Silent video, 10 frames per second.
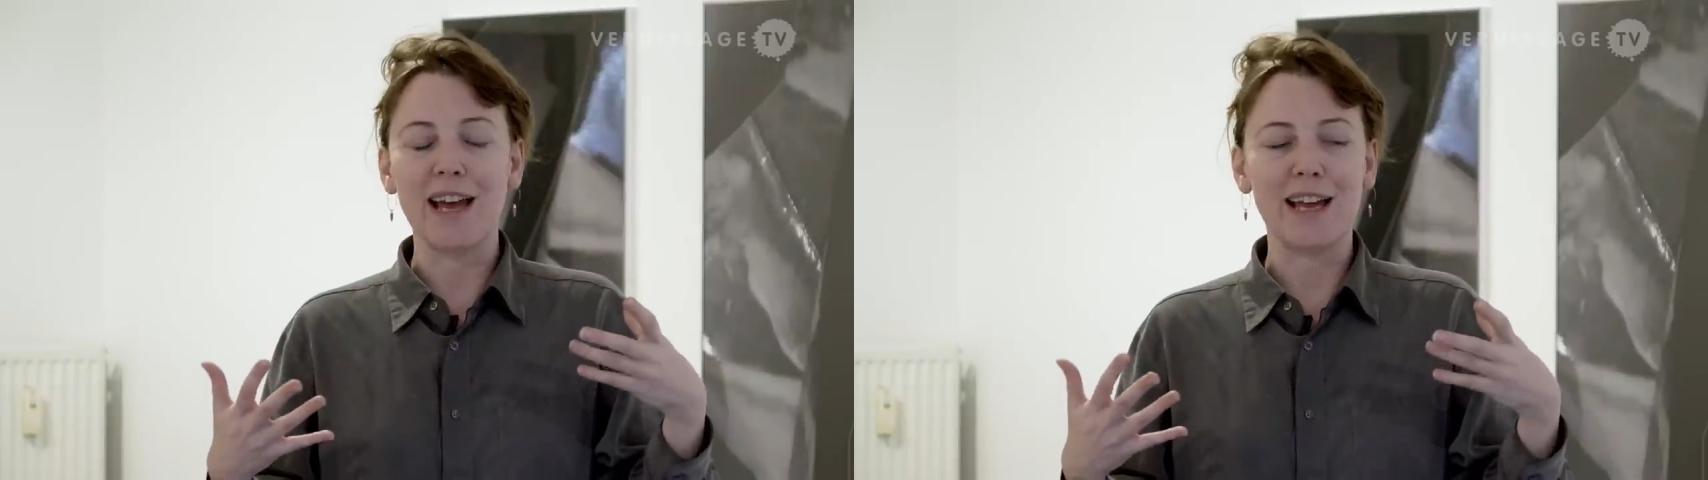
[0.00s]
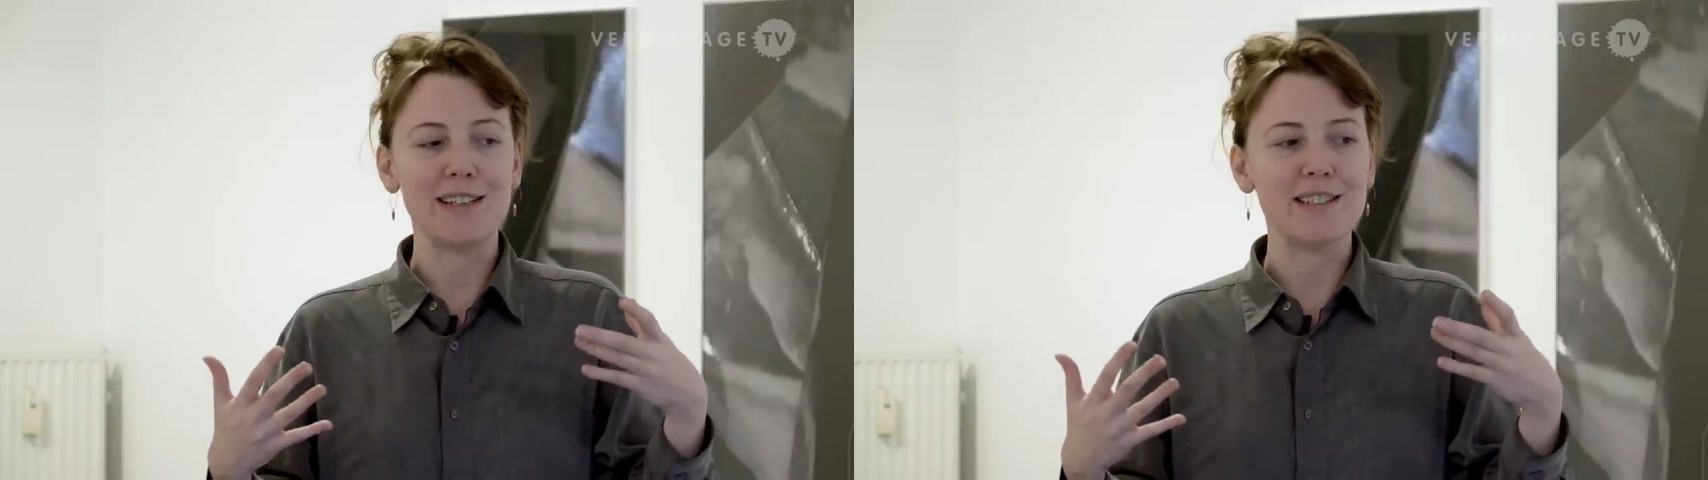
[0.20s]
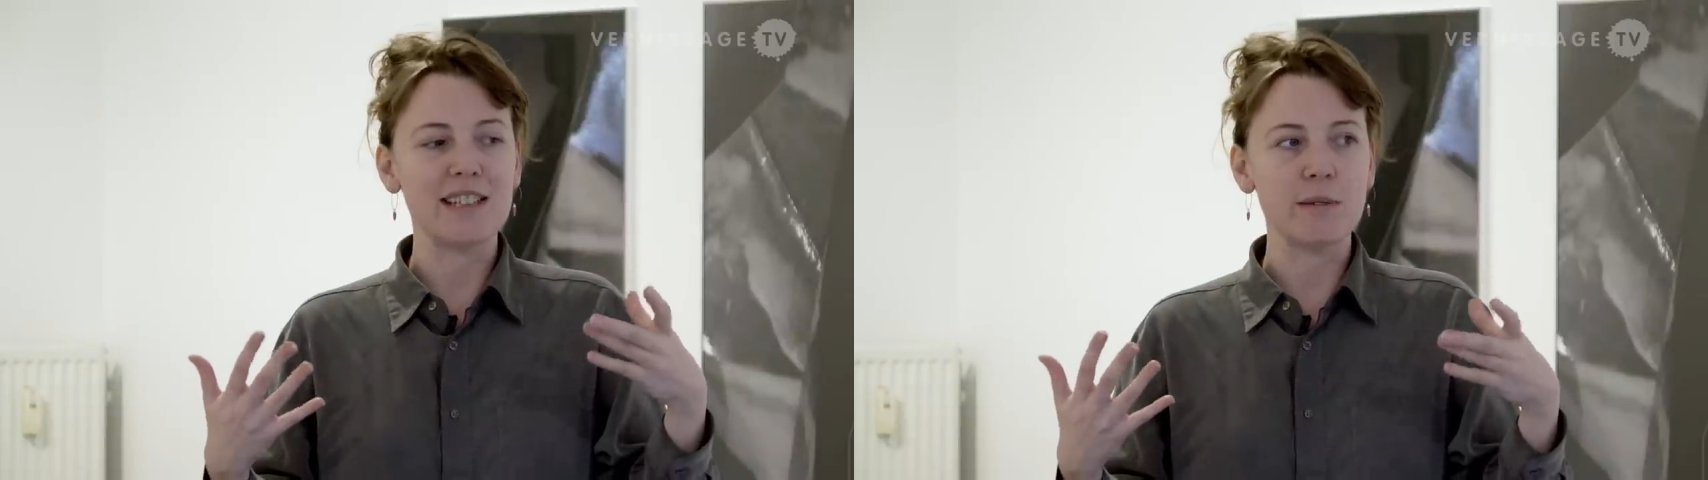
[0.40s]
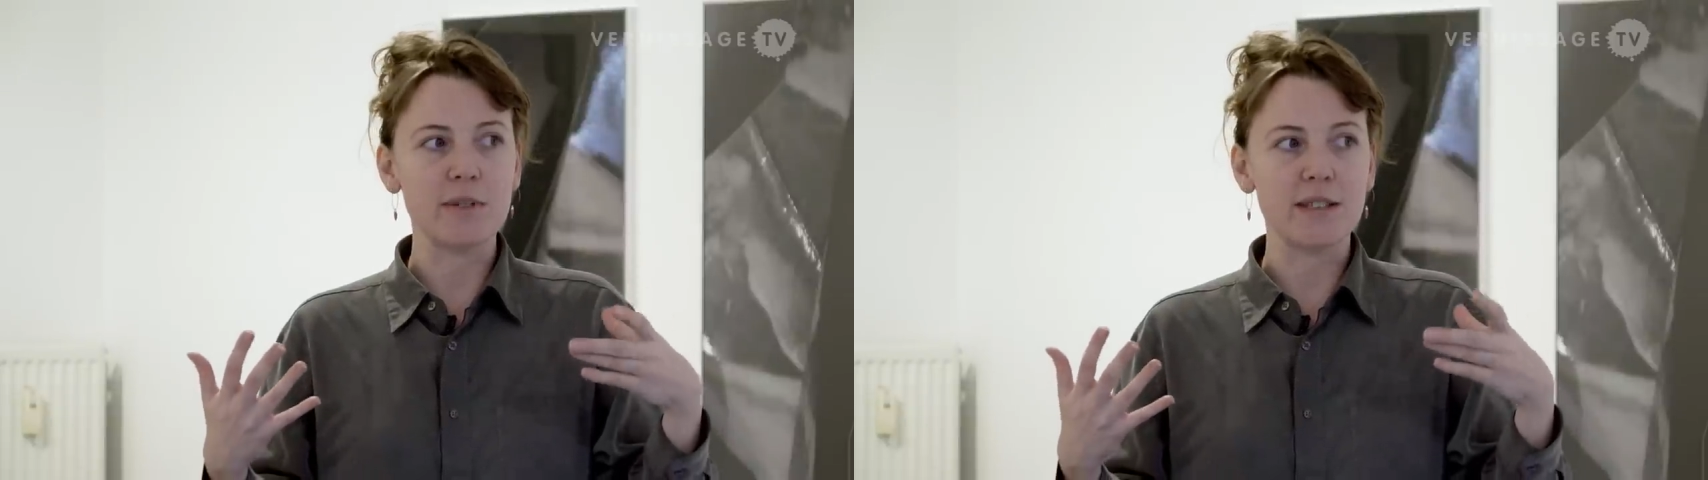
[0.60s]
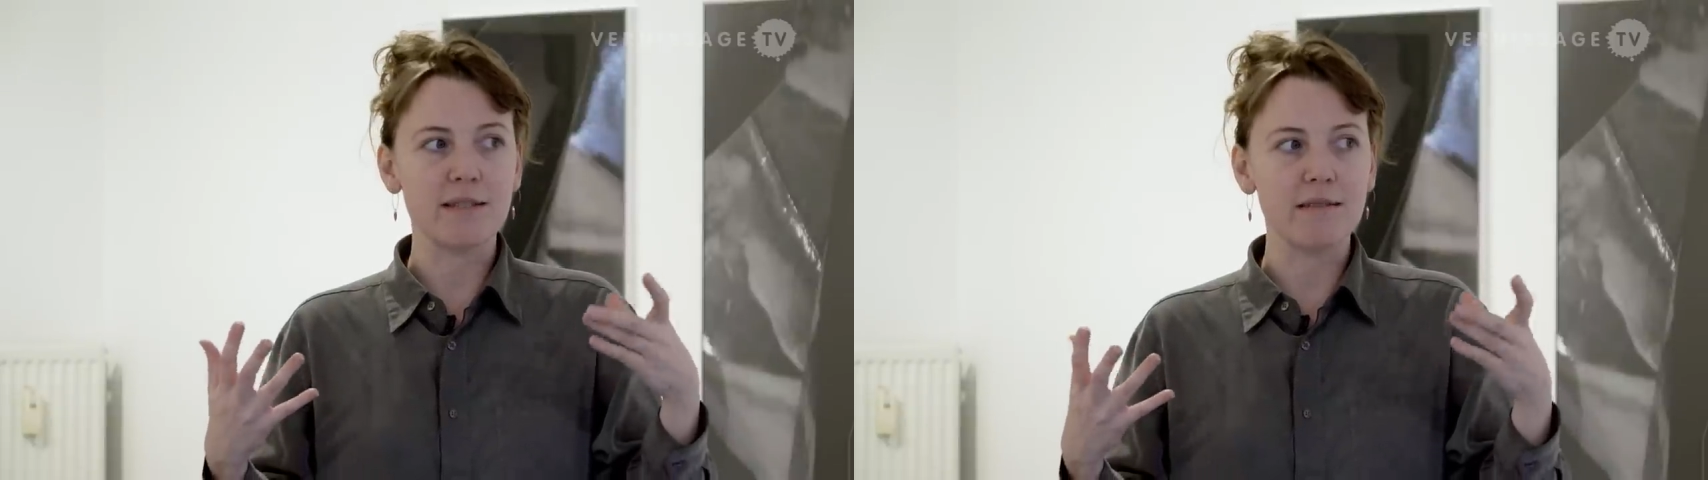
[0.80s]
and it
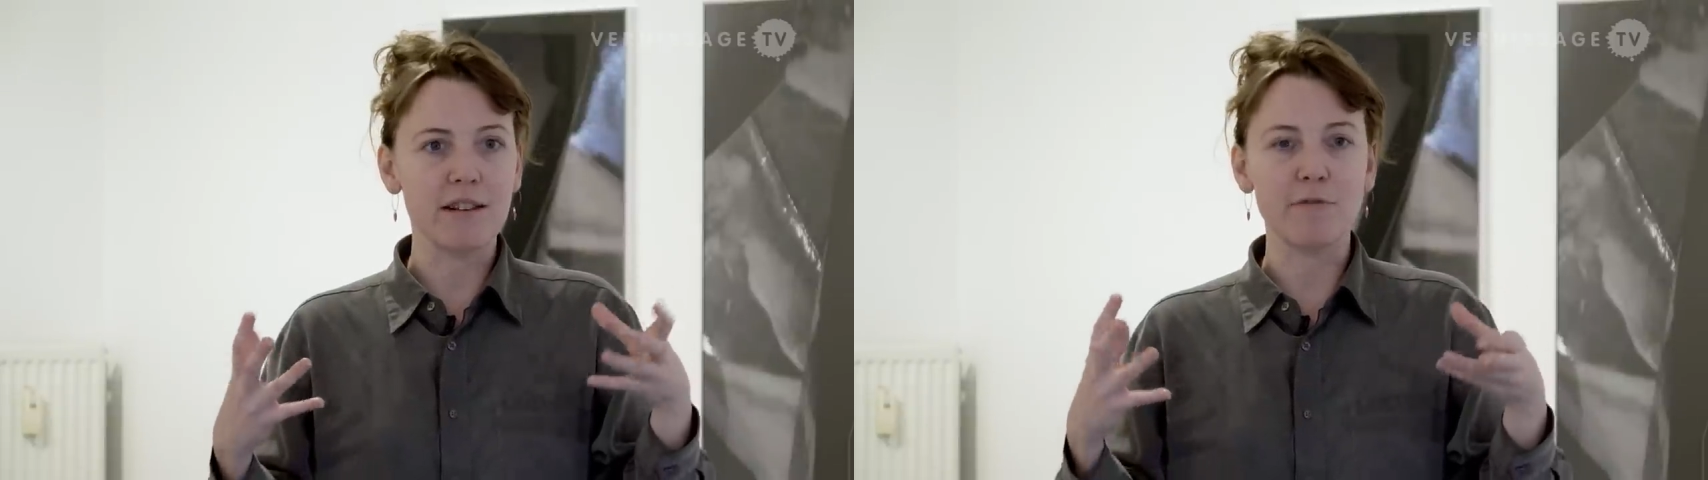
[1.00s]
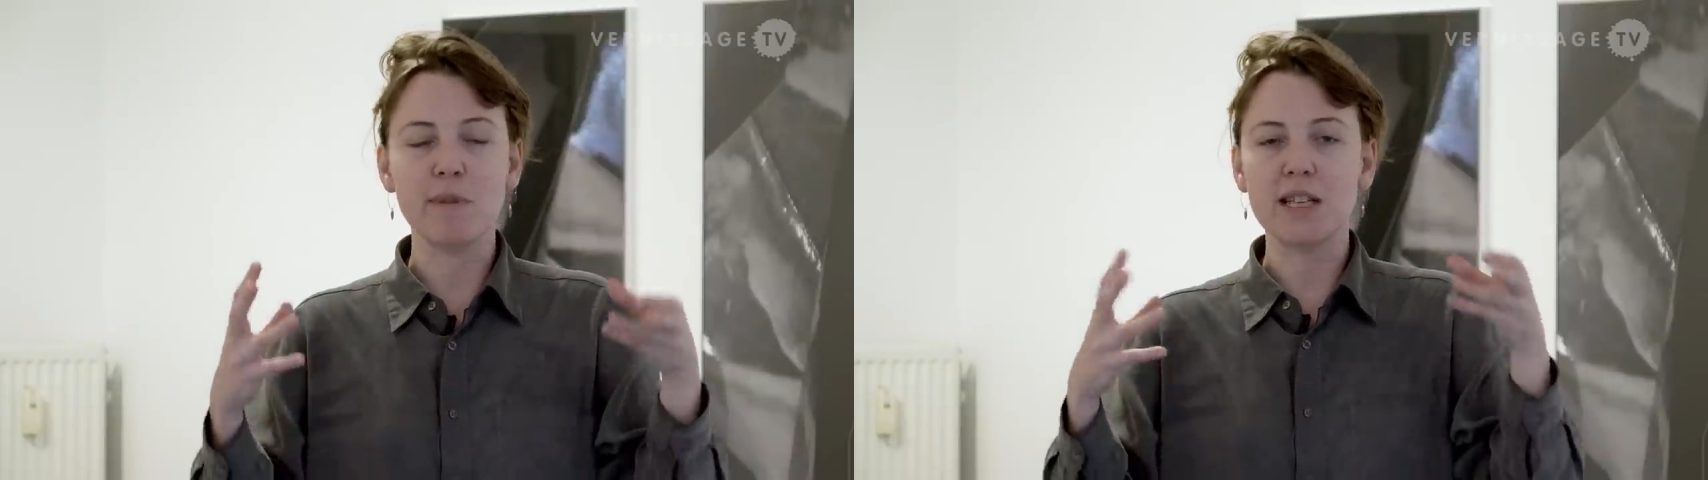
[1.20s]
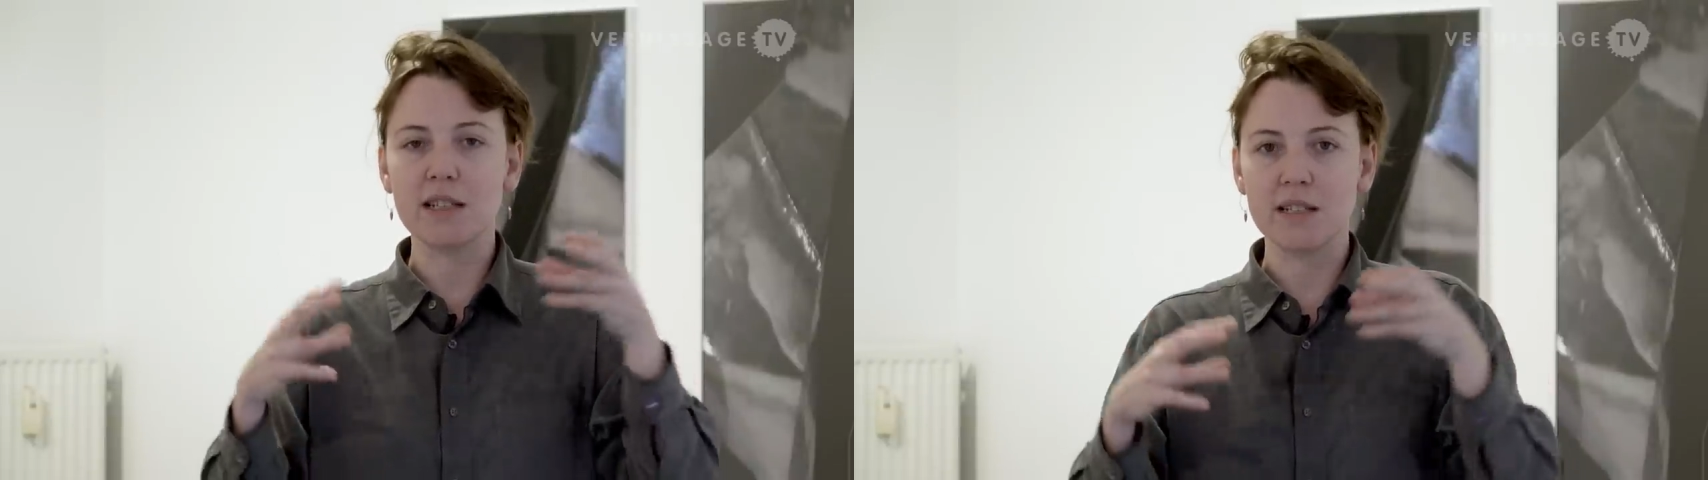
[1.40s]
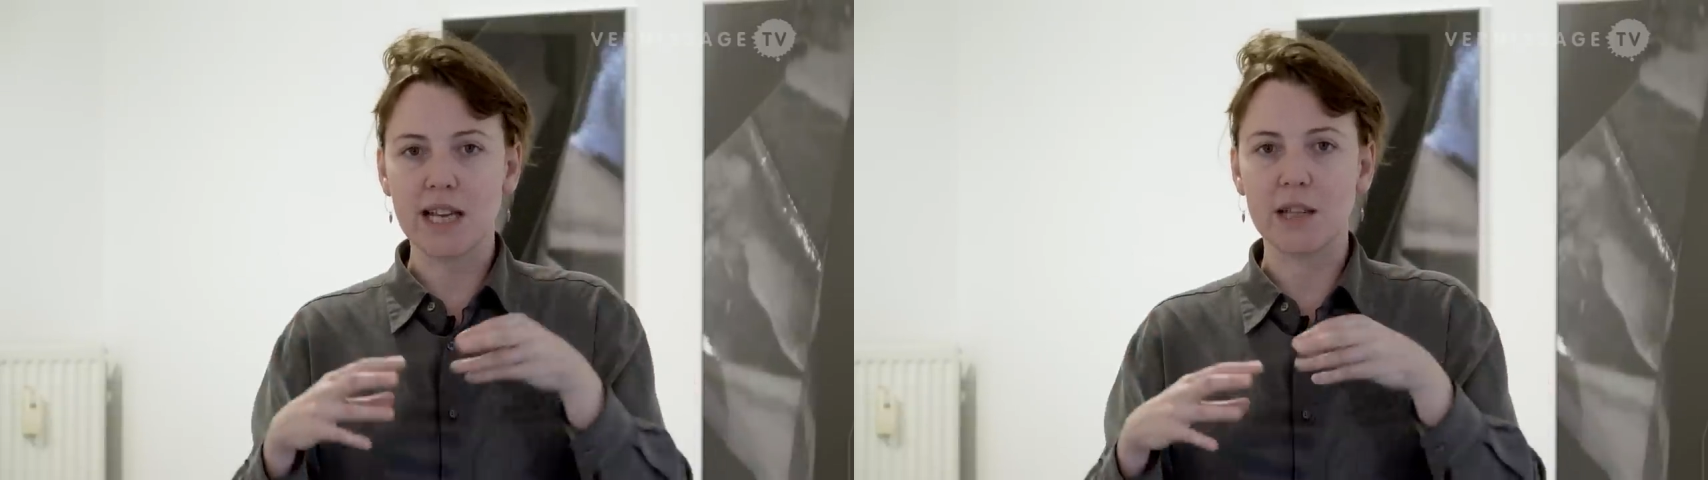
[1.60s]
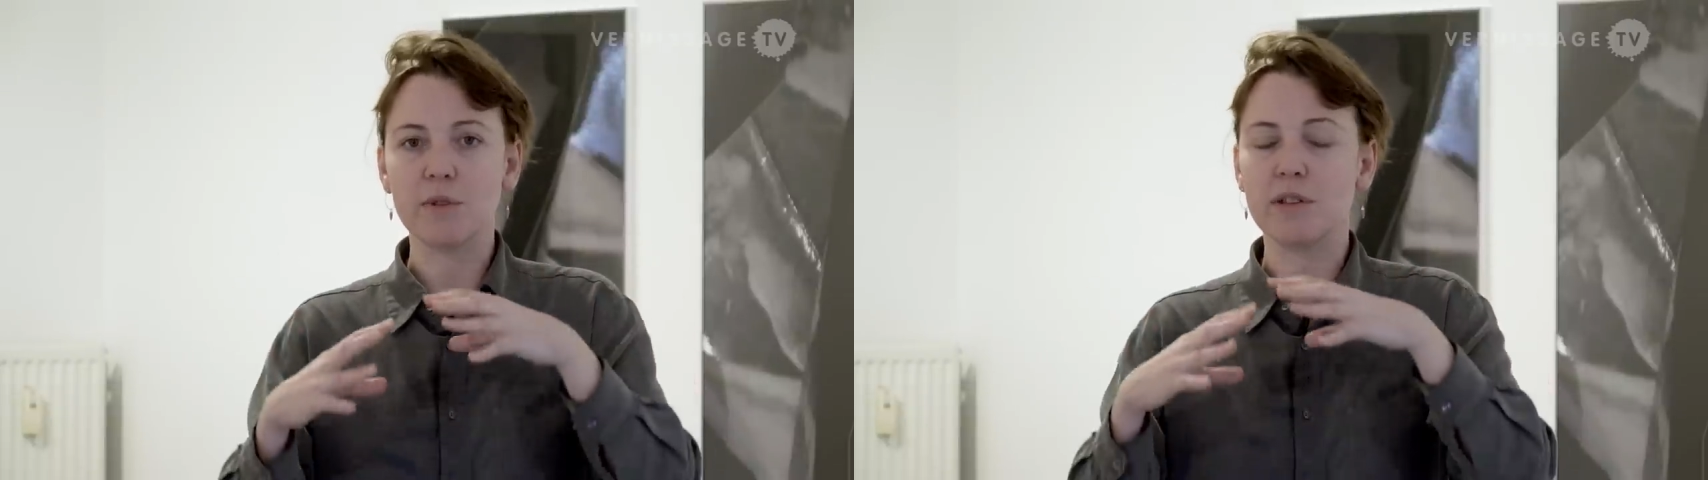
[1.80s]
was kind of mixing
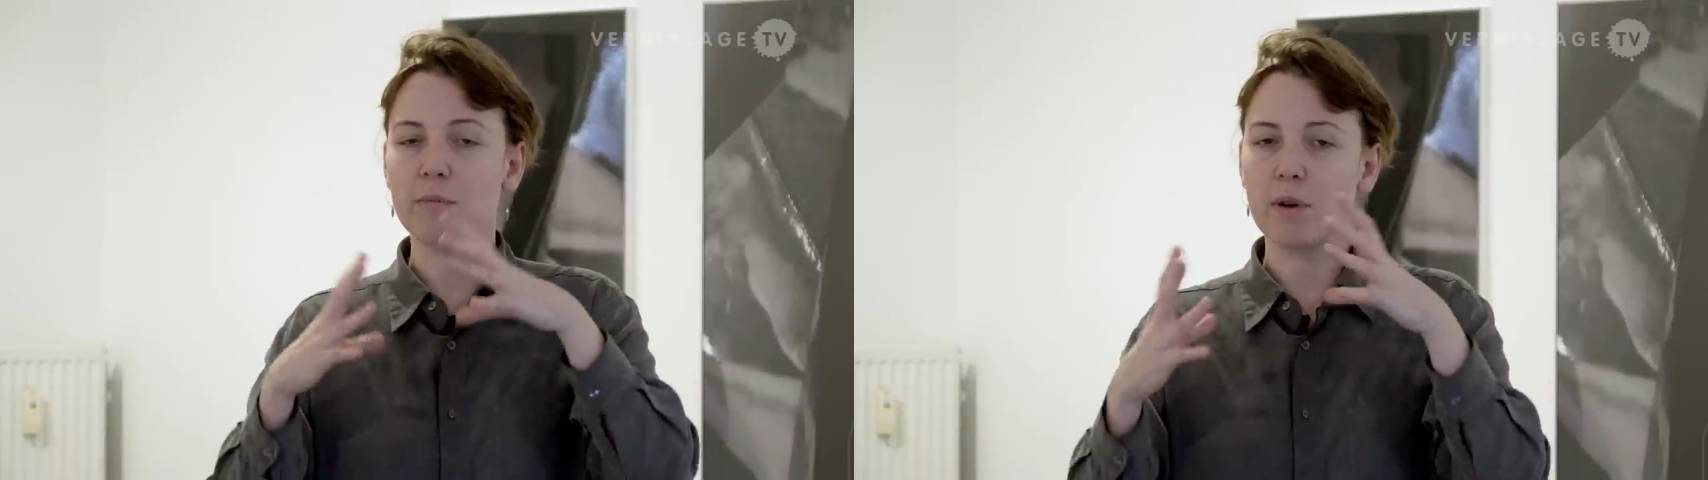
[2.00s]
together with the